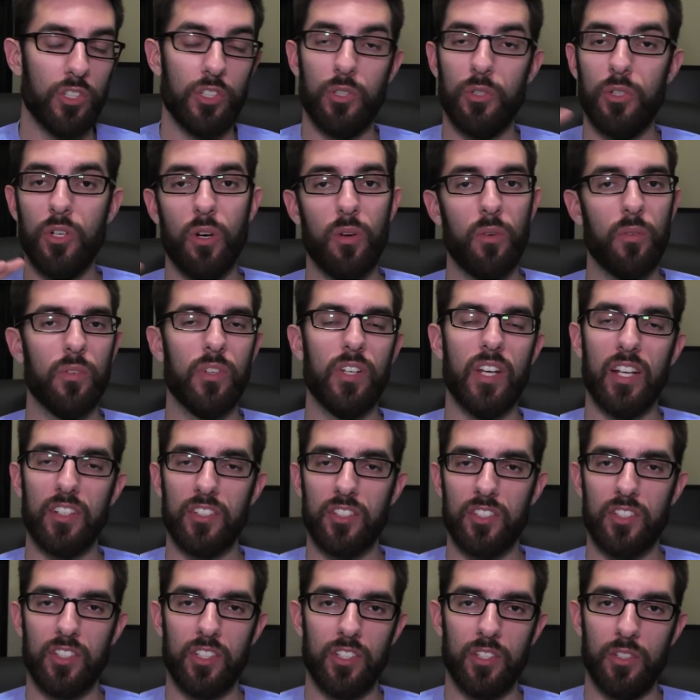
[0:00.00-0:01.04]
you don't
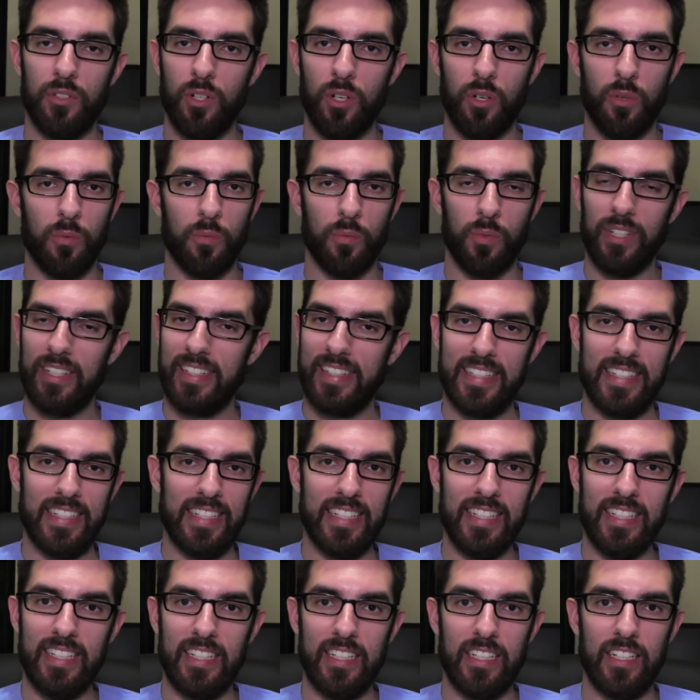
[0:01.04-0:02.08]
necess- you don't really
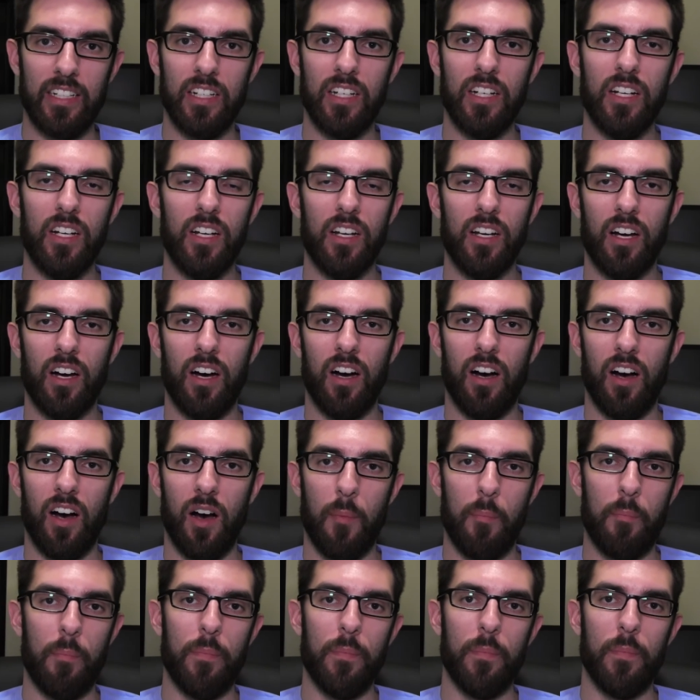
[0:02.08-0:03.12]
need
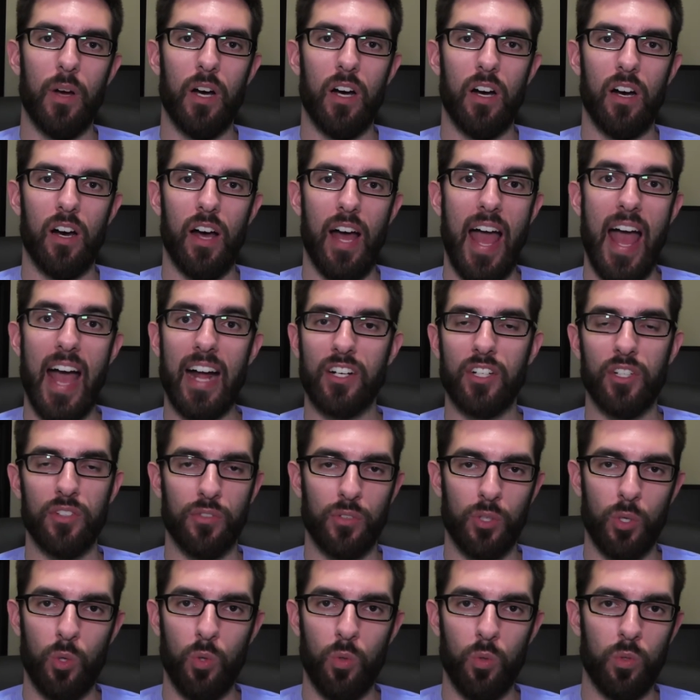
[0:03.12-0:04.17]
uh, uh,
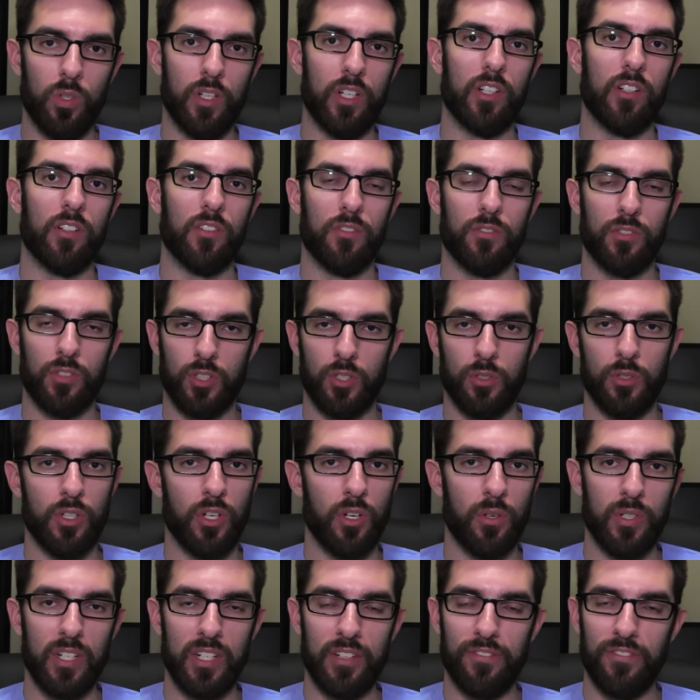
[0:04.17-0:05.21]
active cooling, so you
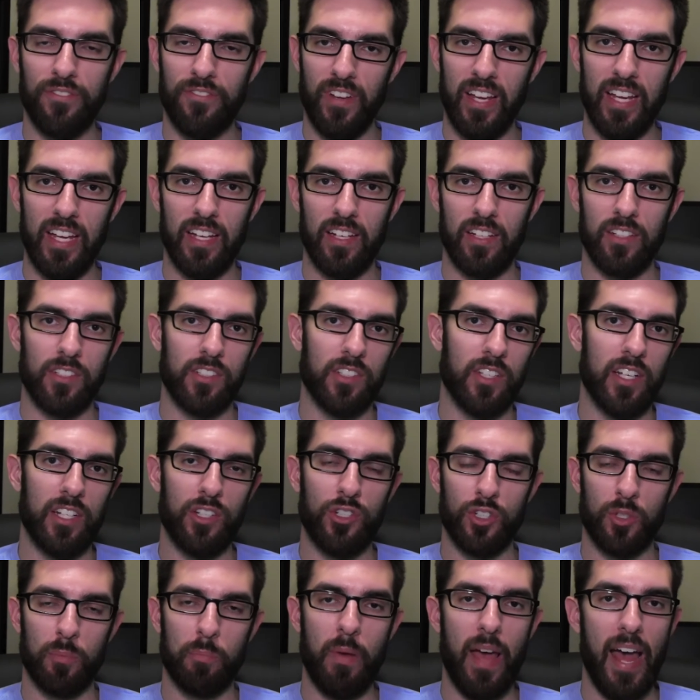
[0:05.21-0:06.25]
don't need fans. They
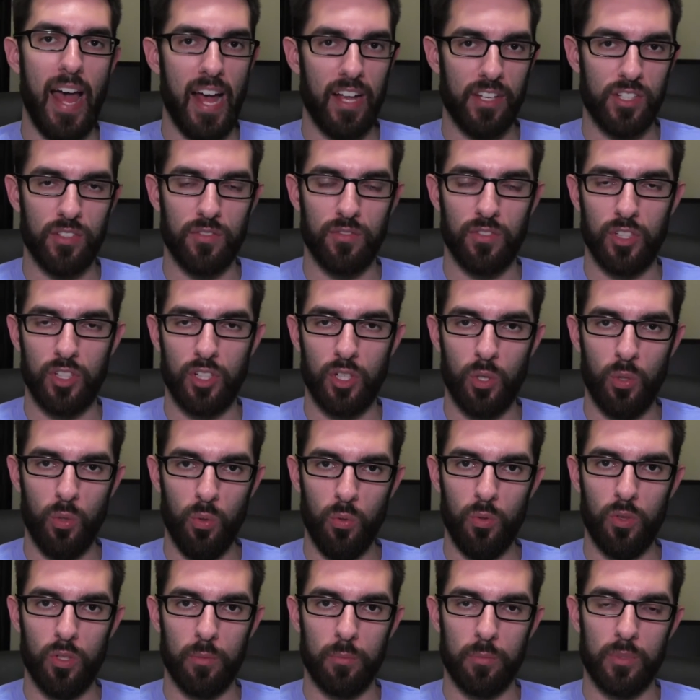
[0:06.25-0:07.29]
just passively
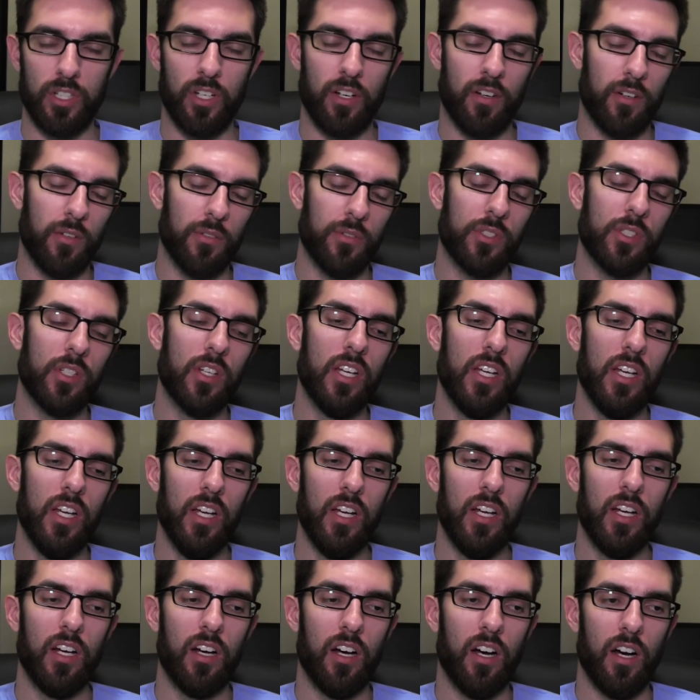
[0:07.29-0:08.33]
cool themselves.
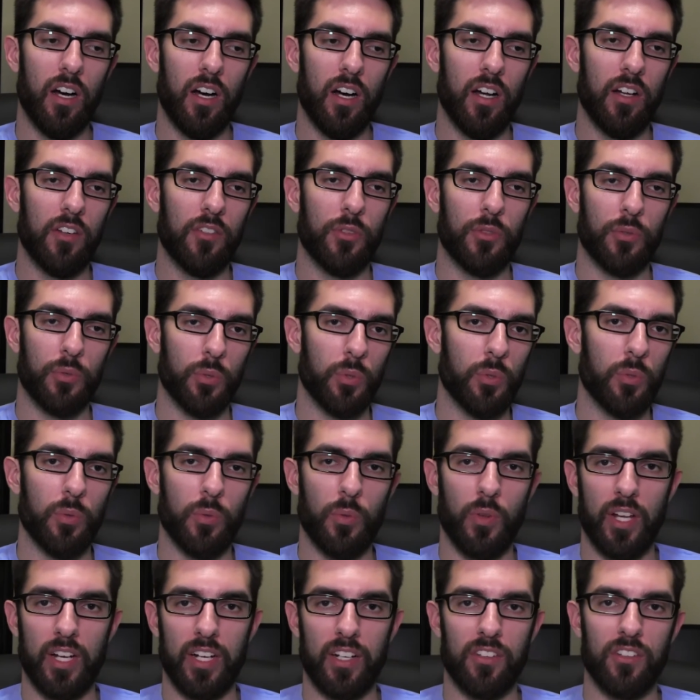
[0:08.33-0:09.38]
Uh,
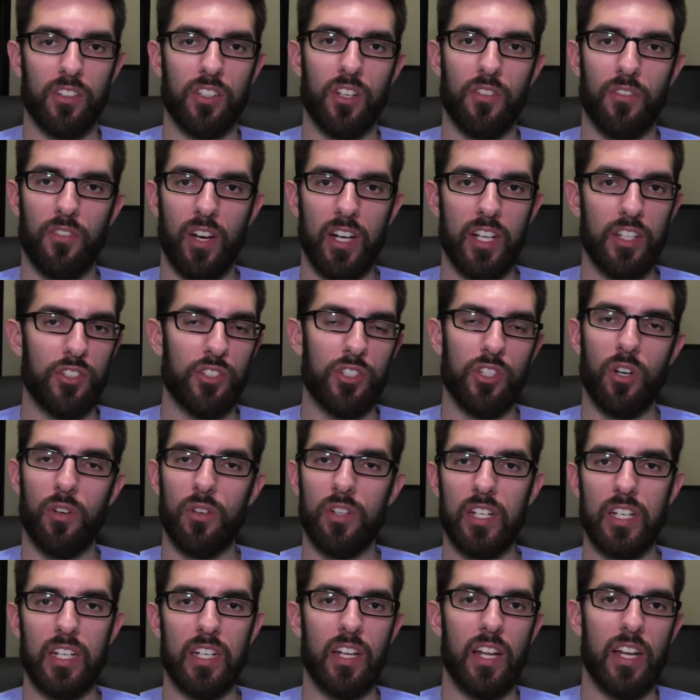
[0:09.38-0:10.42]
through like the device. You
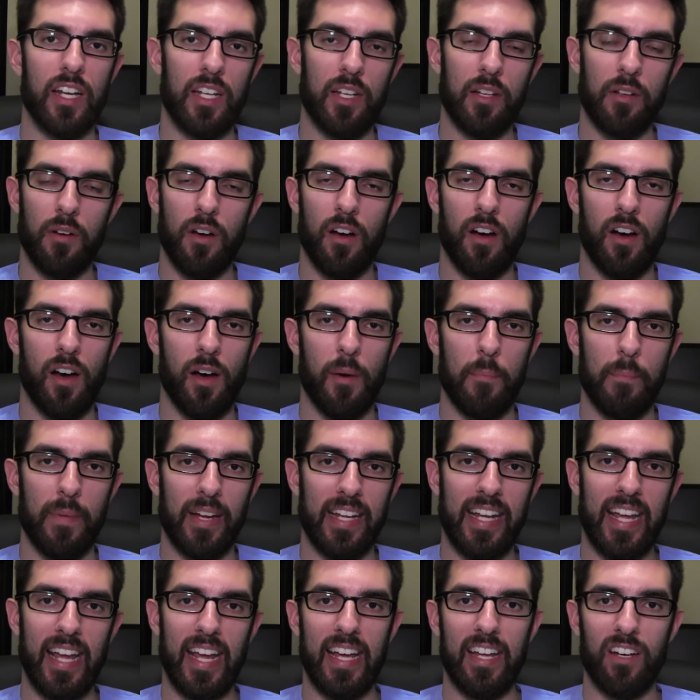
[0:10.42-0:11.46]
don't need any uh,
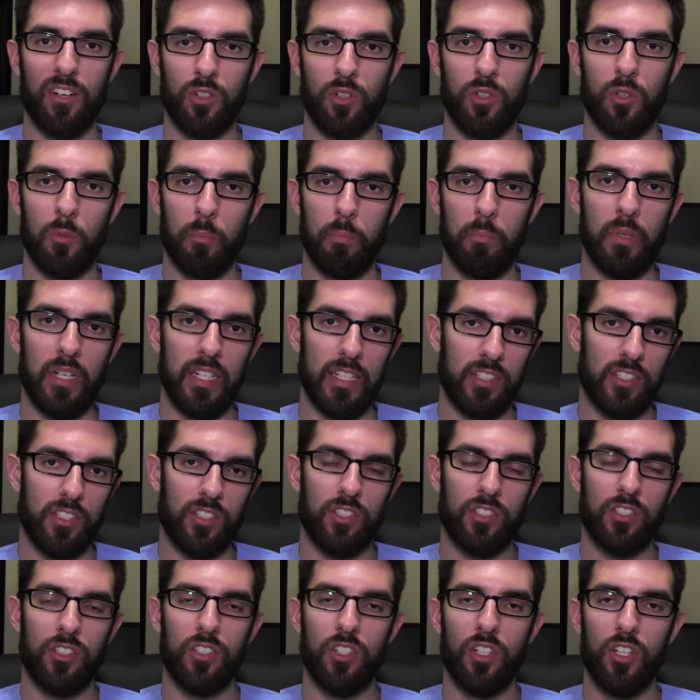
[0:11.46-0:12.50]
mechanical
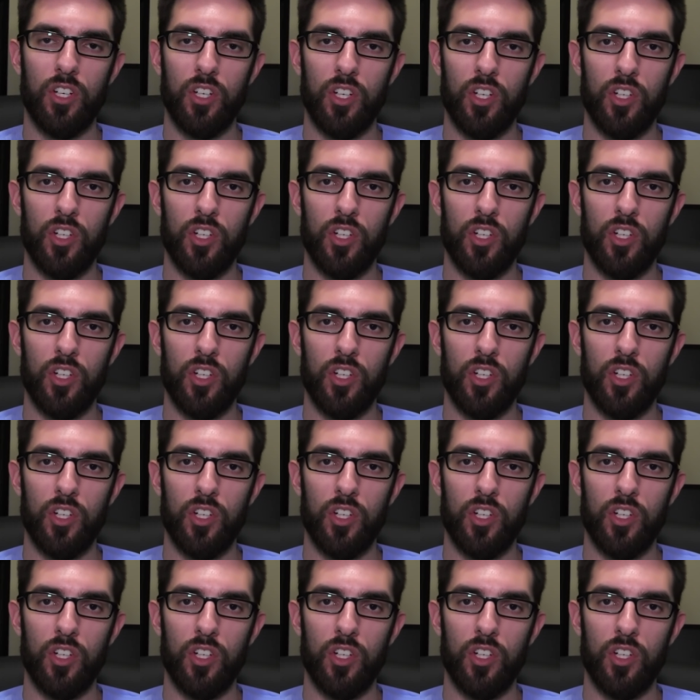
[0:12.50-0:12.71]
bits